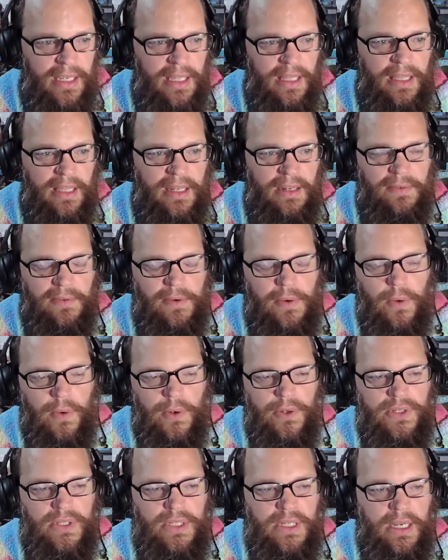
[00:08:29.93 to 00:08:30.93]
And then, of
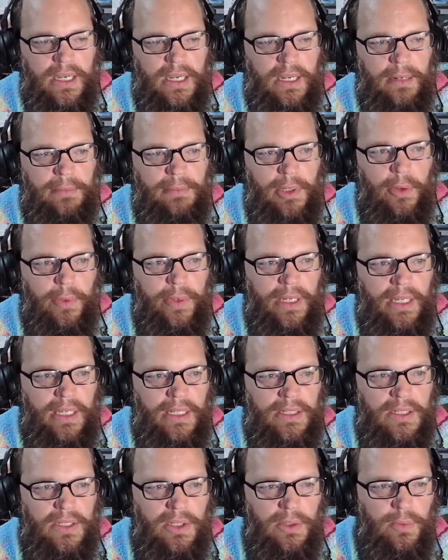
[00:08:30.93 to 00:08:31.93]
course, um, going
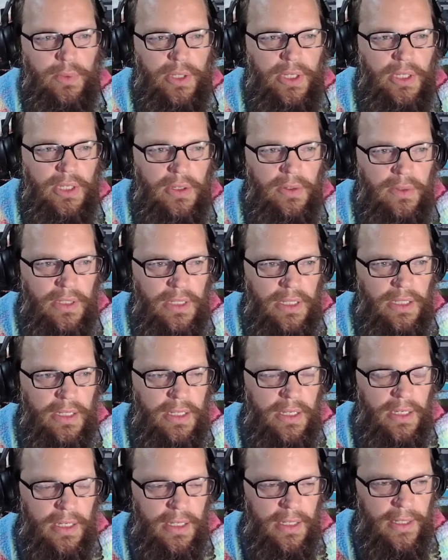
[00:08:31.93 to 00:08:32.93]
into the
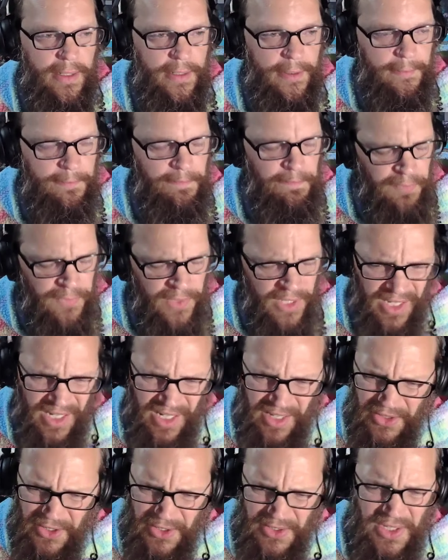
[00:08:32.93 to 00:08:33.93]
reunion, um,
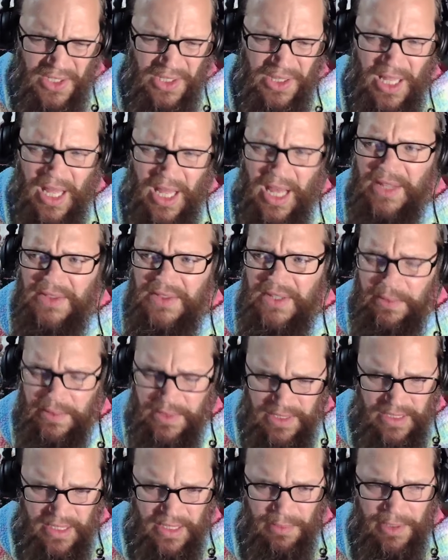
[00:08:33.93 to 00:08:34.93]
there's a lot that
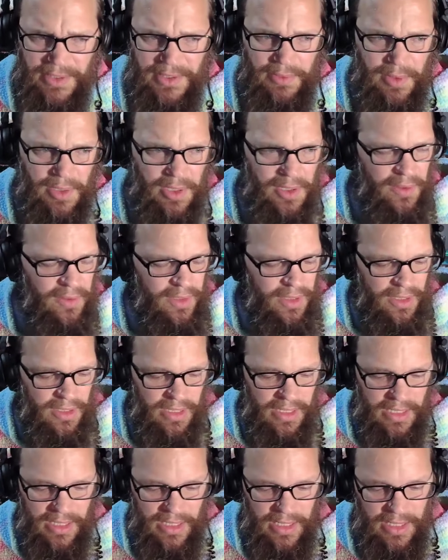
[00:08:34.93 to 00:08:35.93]
was said about the reunion
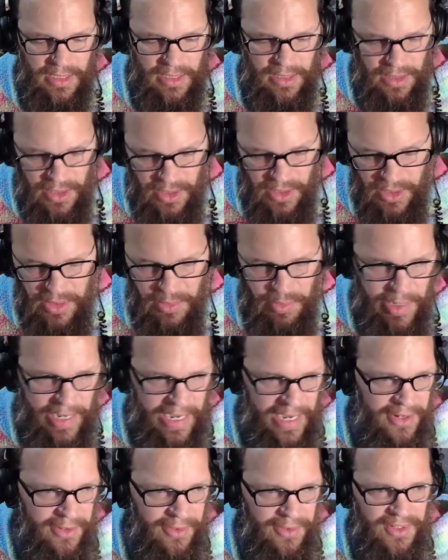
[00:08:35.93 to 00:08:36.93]
and good,
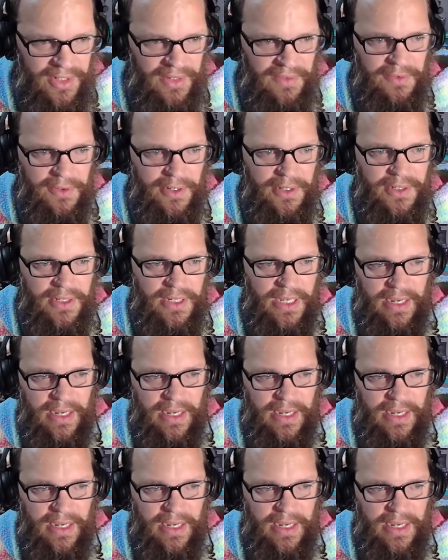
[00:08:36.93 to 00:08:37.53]
bad, or indifferent.